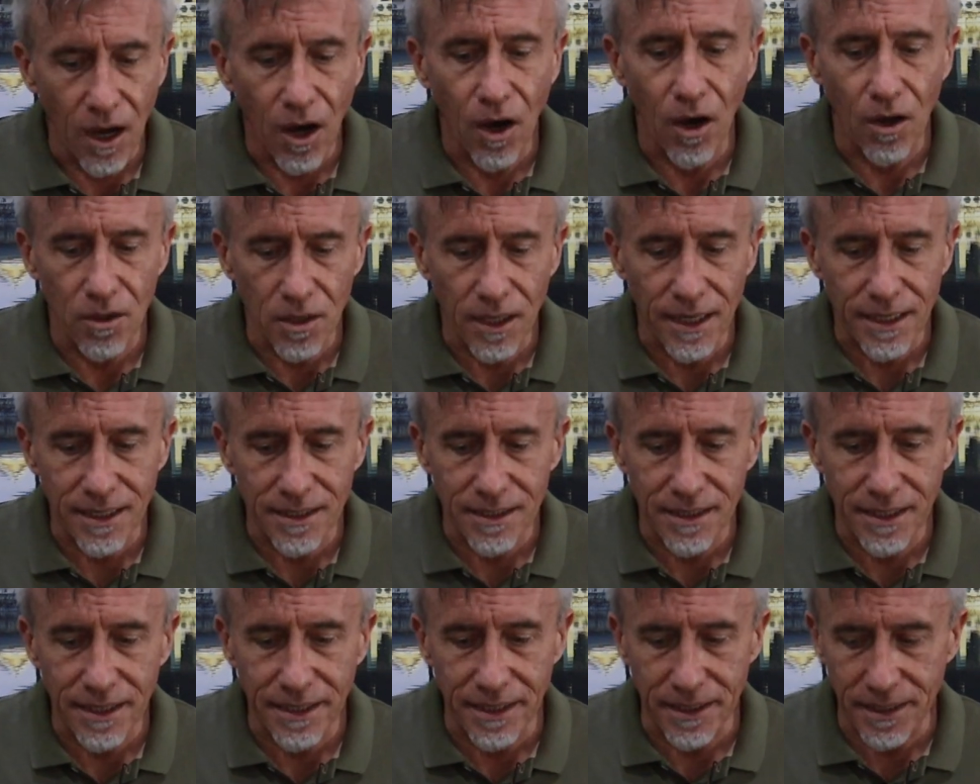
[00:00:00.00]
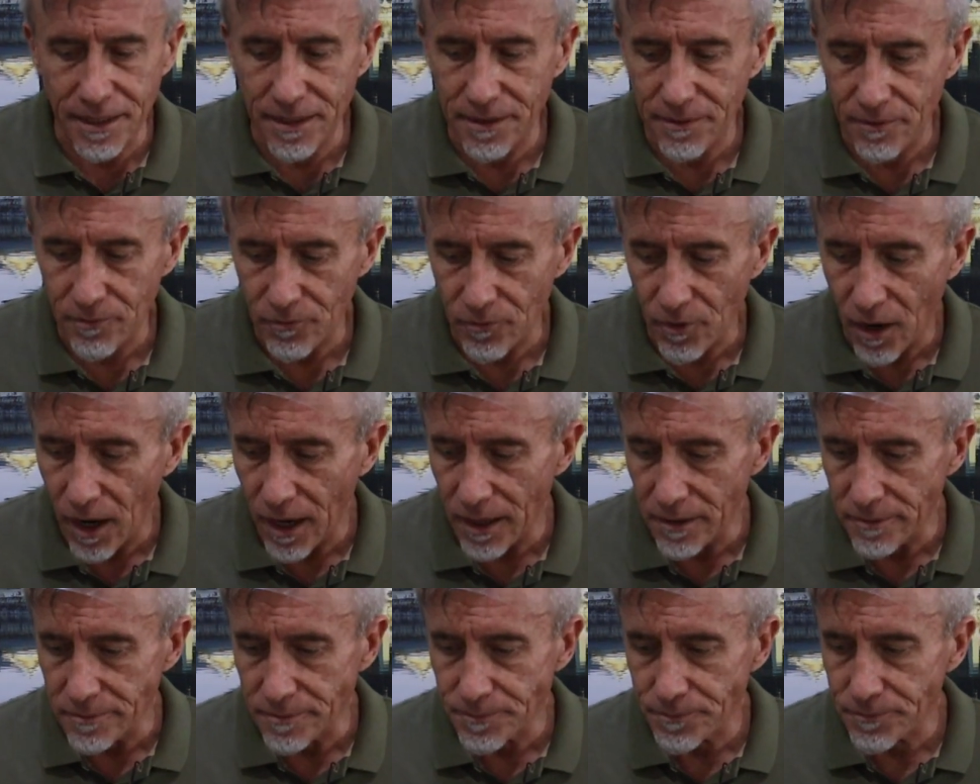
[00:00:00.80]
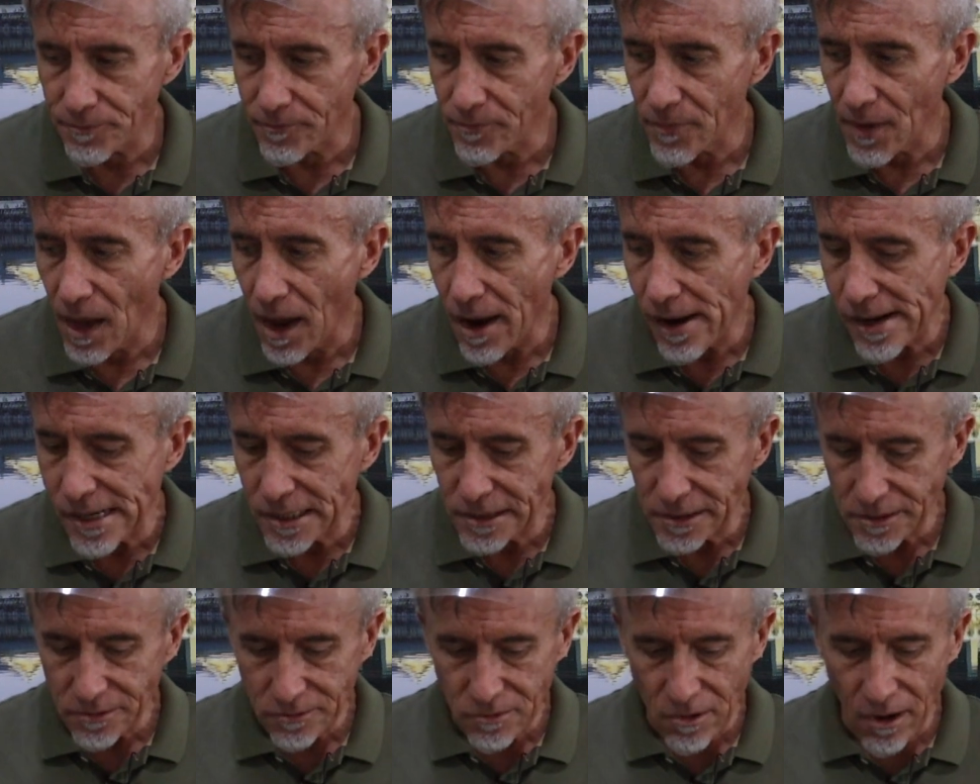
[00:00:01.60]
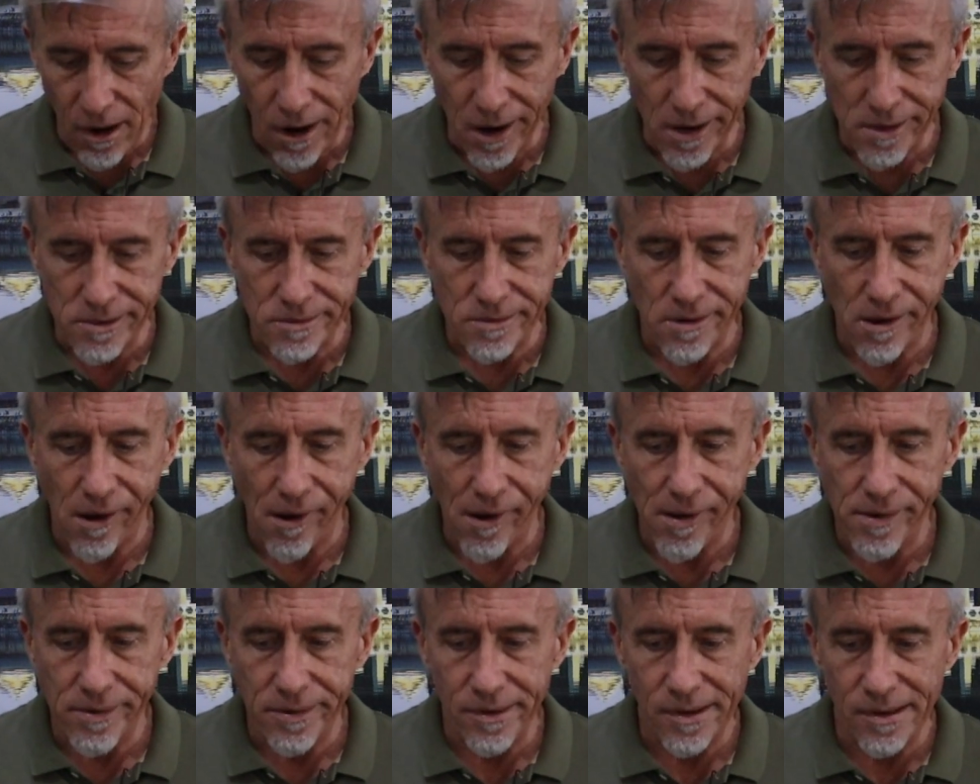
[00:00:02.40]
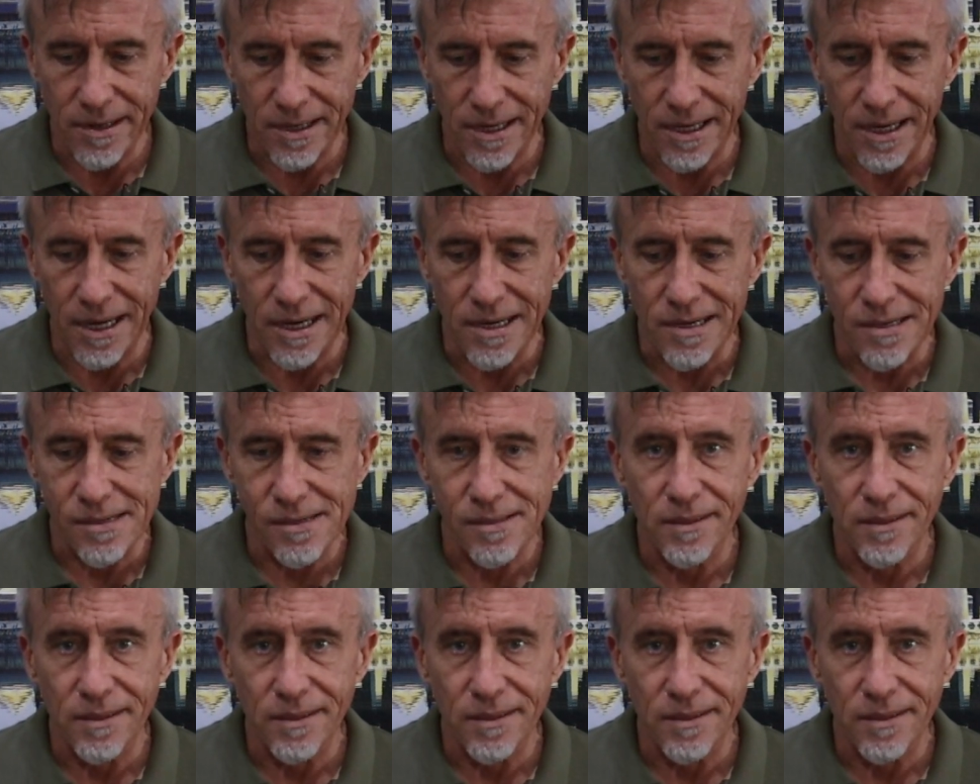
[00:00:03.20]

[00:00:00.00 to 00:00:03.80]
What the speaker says: Oh, like a leek. Right. Right. Okay.